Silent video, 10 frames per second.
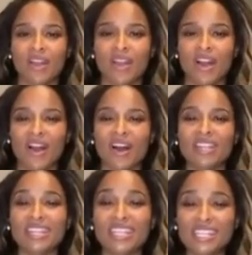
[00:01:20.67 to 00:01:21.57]
On
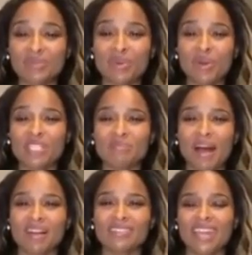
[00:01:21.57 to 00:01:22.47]
this World Smile
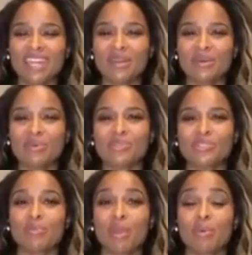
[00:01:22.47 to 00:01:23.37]
Day, we'll celebrate
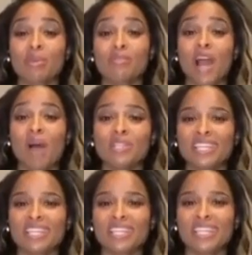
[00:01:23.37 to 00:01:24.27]
what we've accomplished
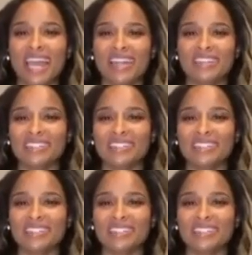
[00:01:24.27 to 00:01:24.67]
together,